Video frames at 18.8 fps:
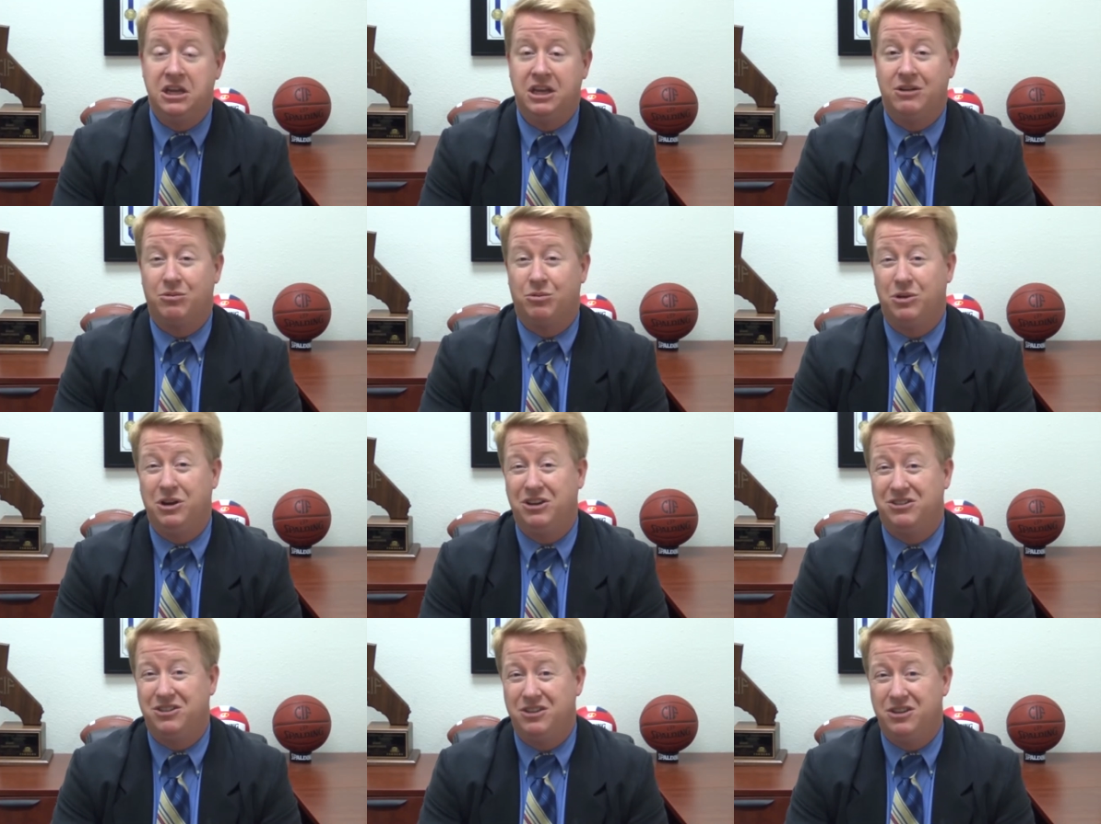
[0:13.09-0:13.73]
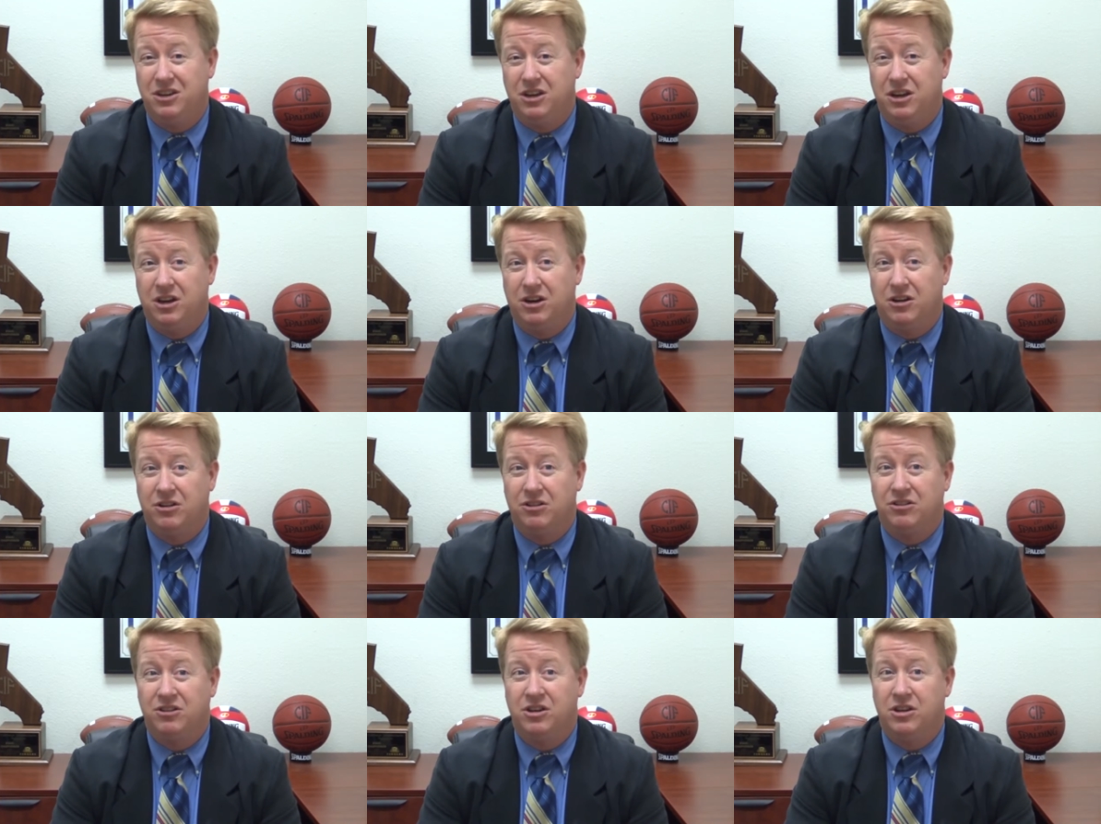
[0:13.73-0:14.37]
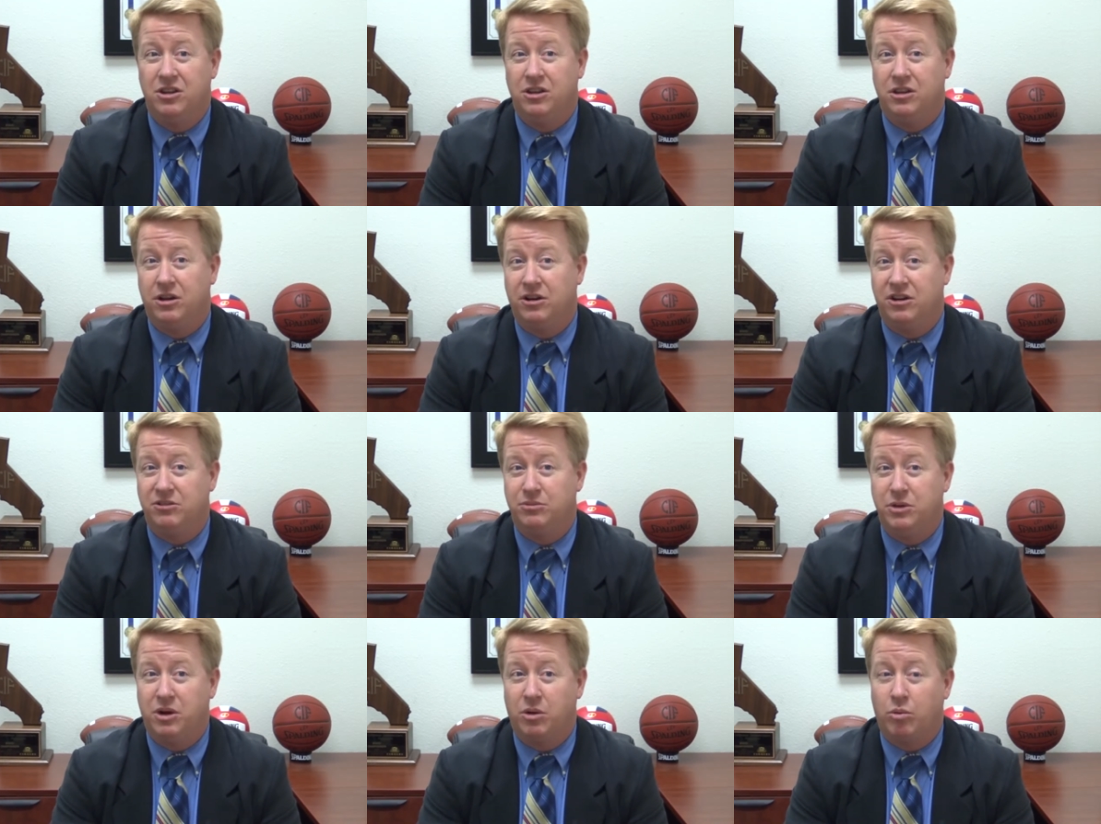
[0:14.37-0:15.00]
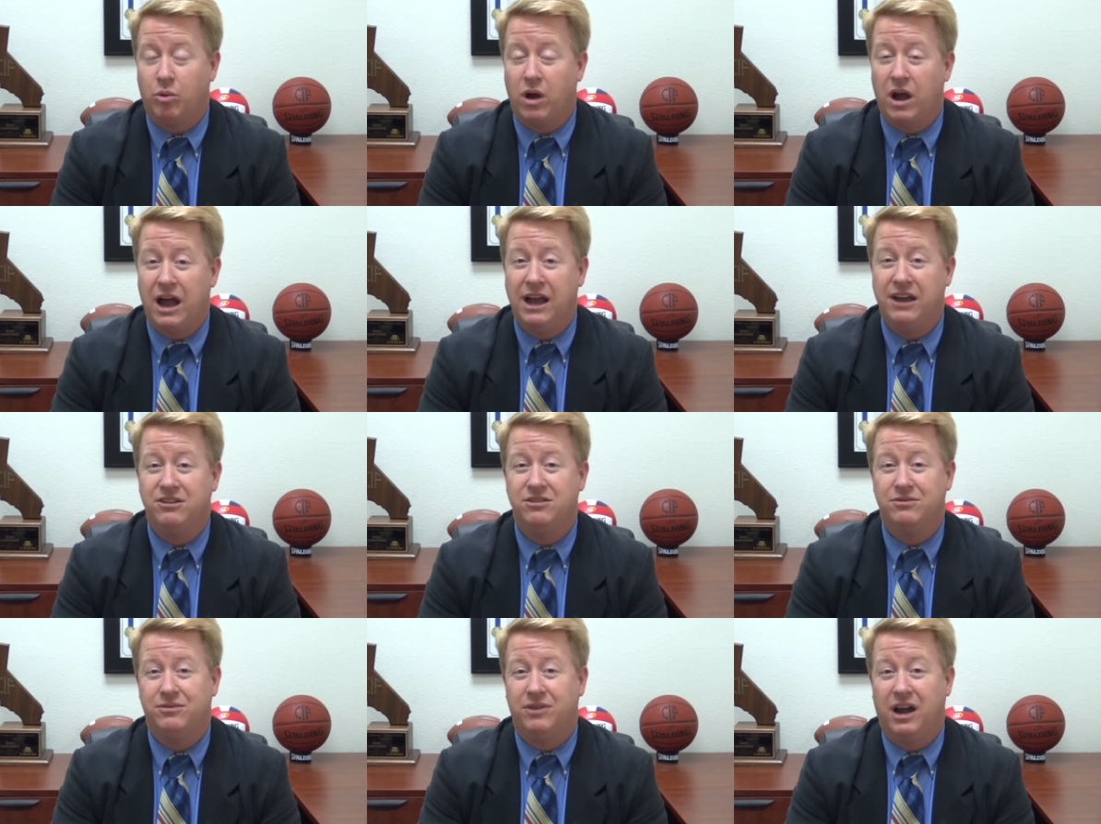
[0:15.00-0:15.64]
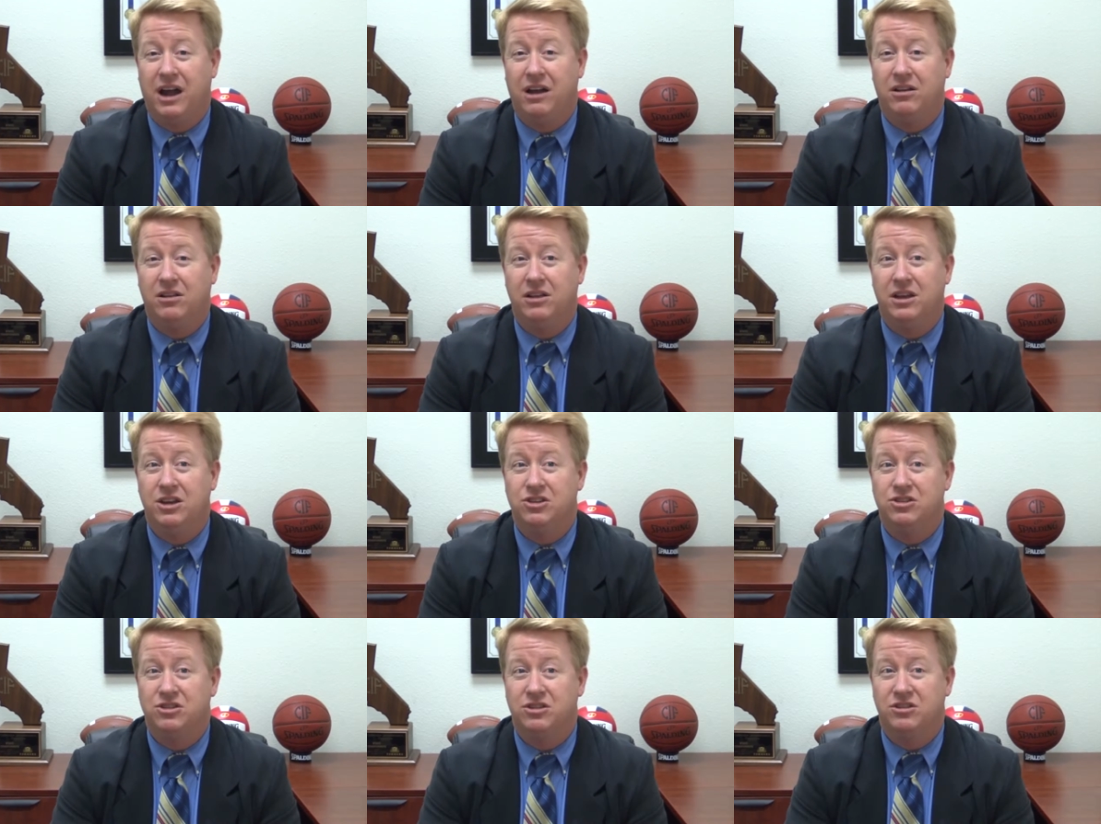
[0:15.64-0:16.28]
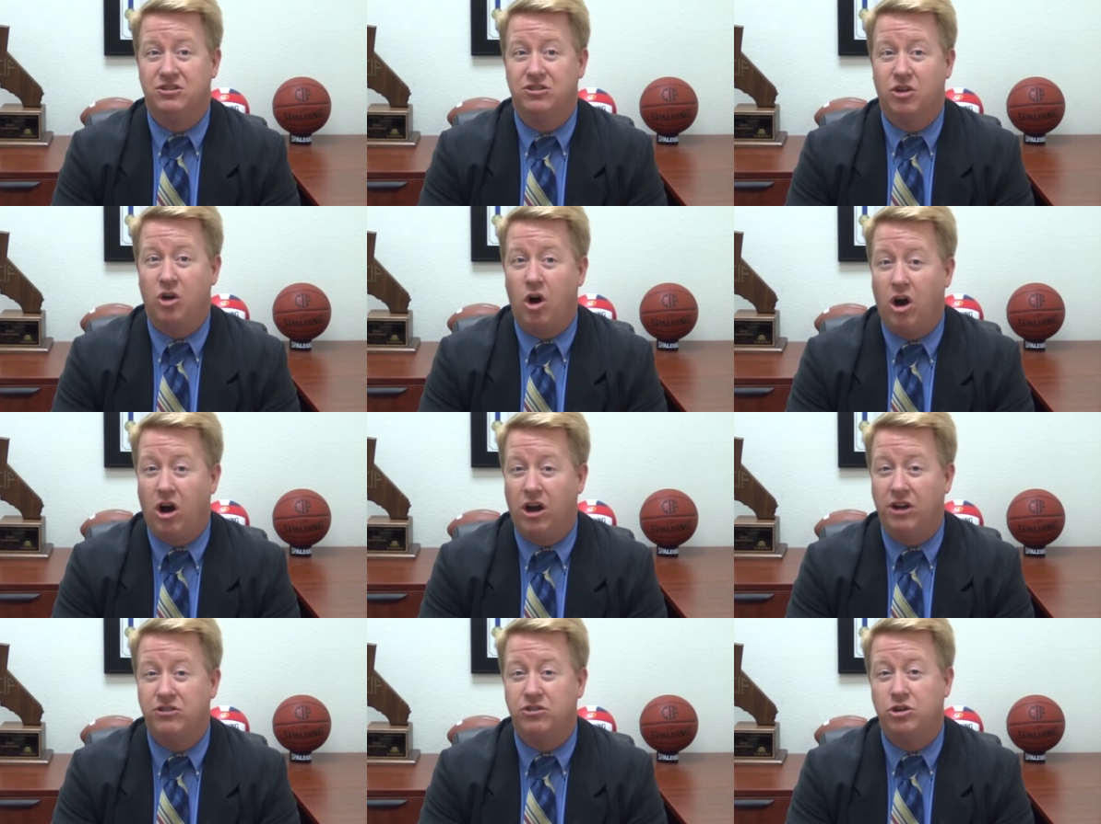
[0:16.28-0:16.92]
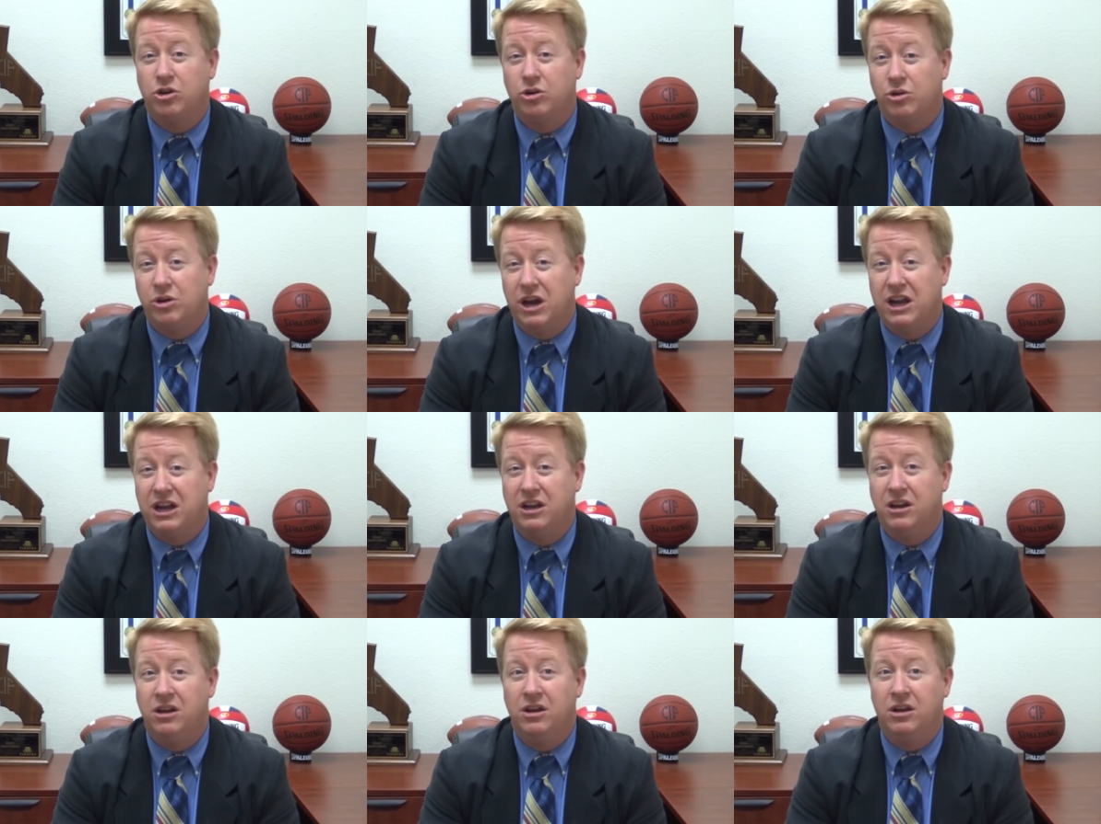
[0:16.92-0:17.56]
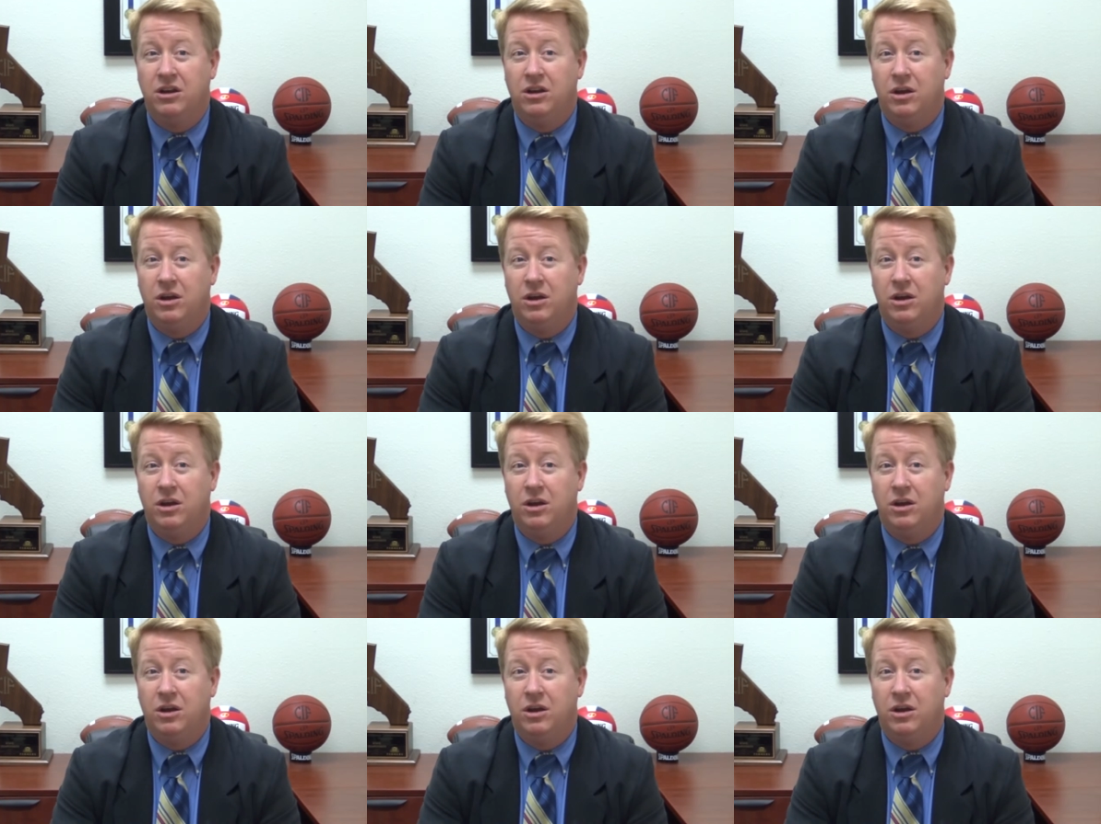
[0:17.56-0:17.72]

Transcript: In recent years, there has been a rise in violations caused or created